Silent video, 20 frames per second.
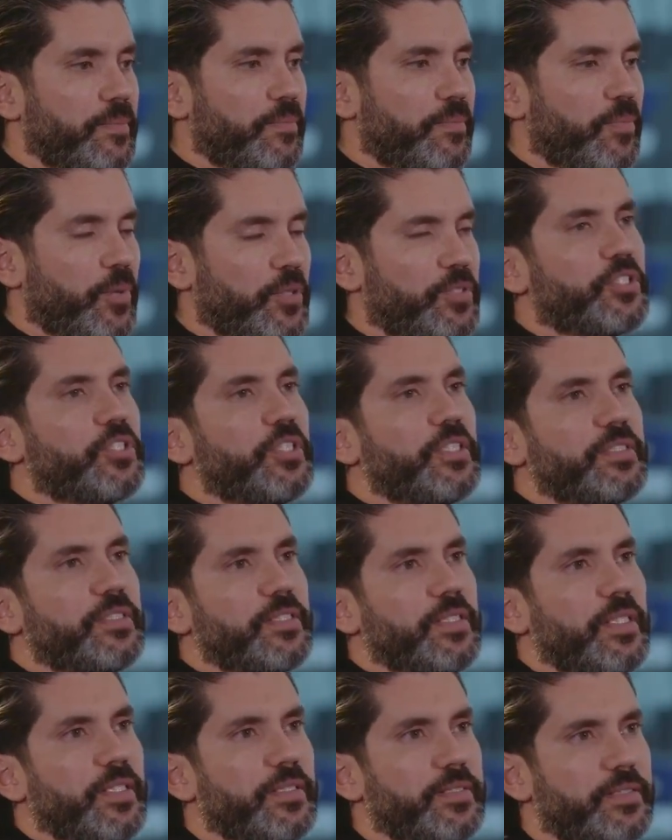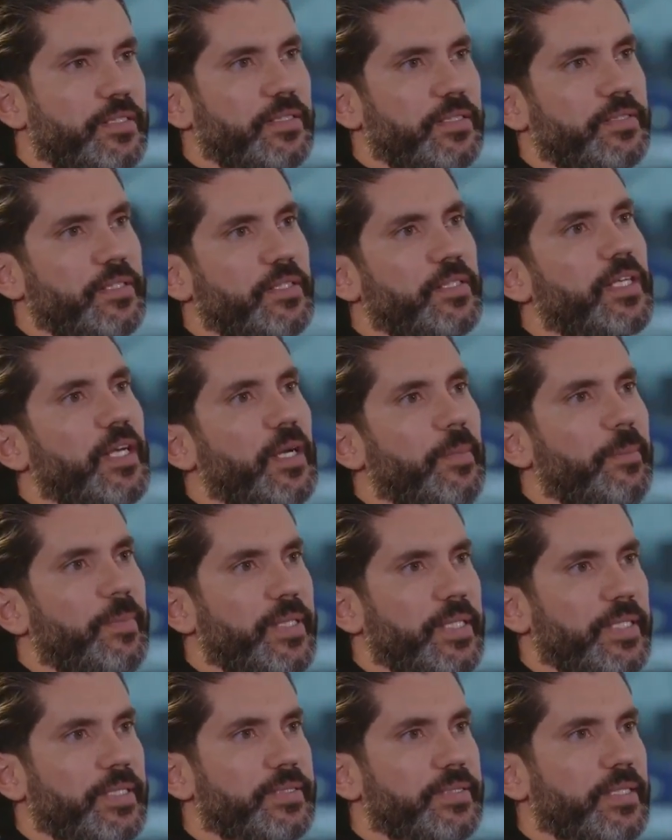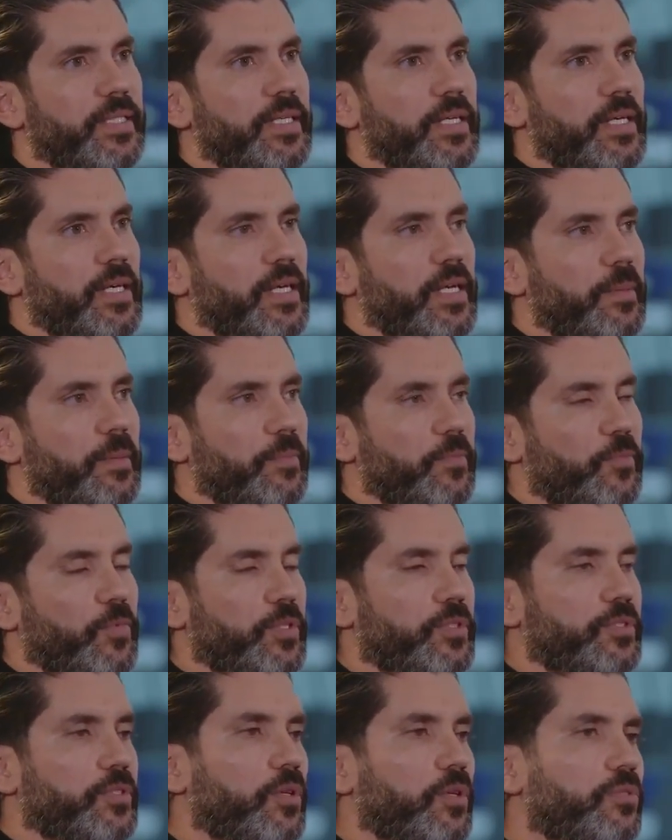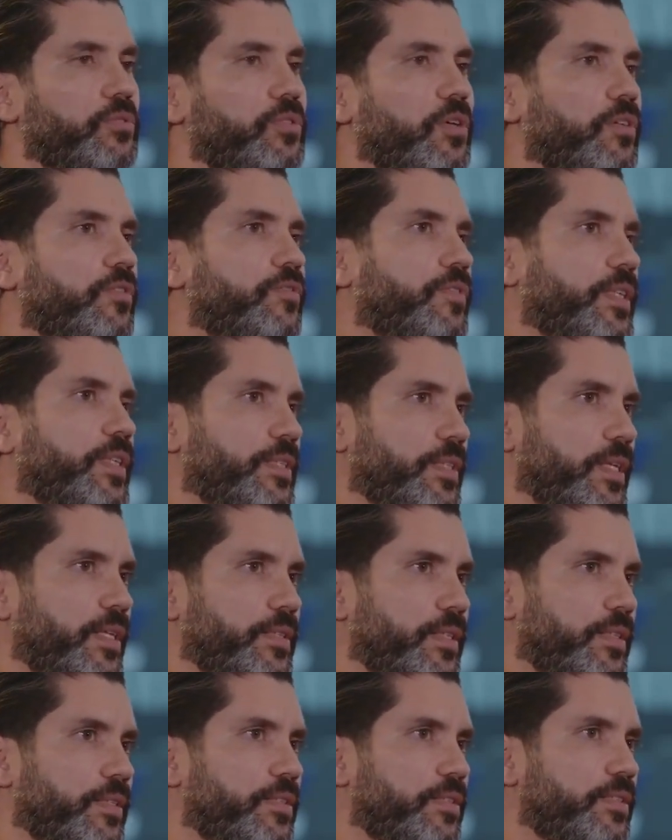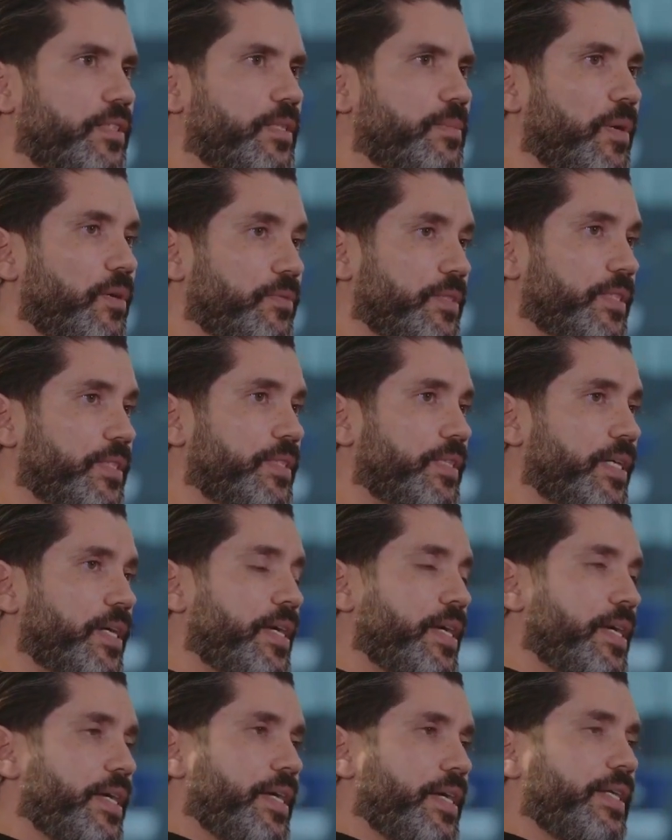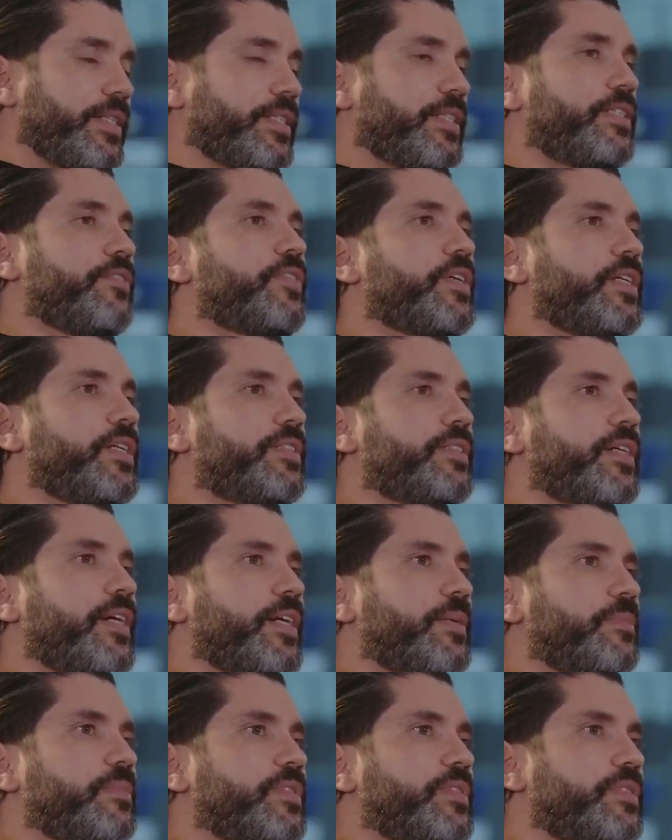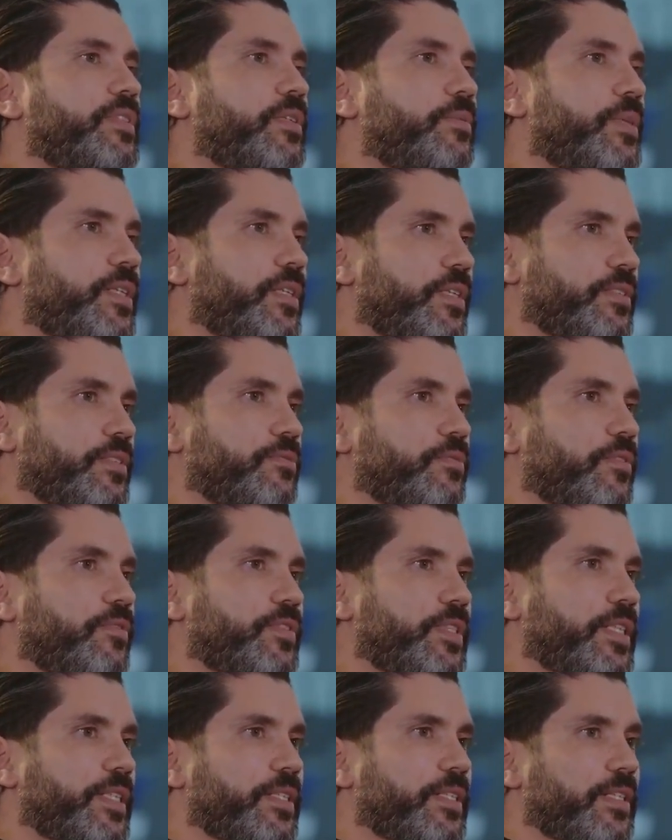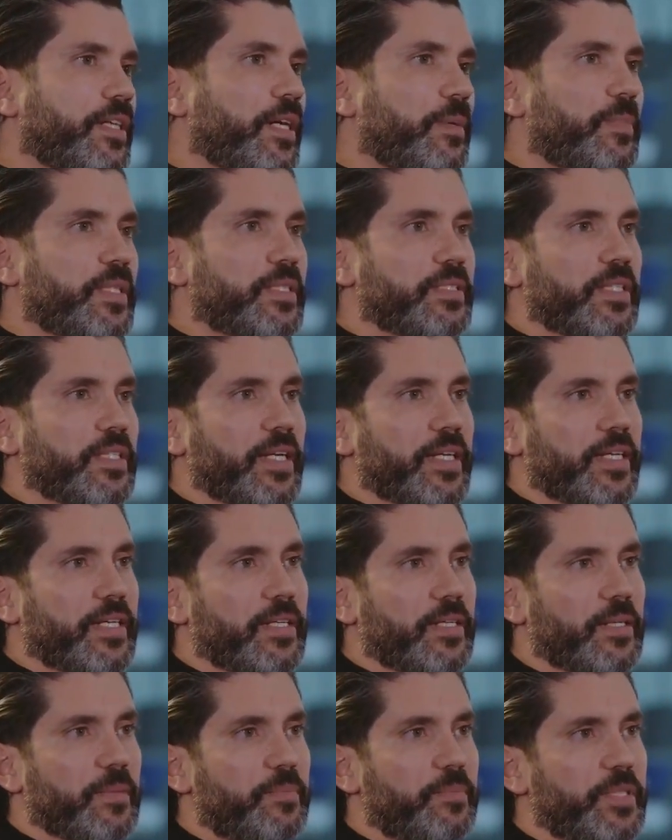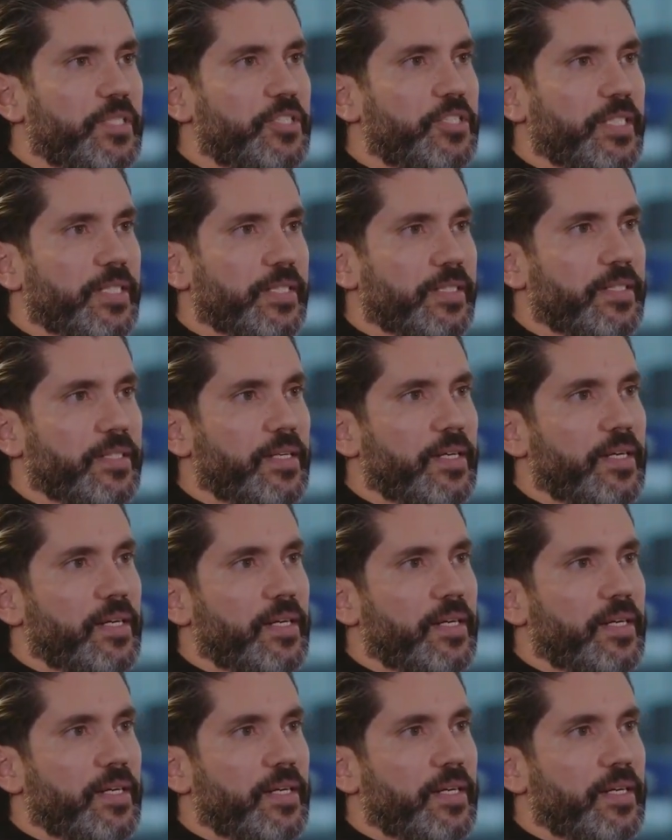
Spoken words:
positions in certain companies which sold off and others rebounded. In the difficult times, the winners, we've seen companies like PG,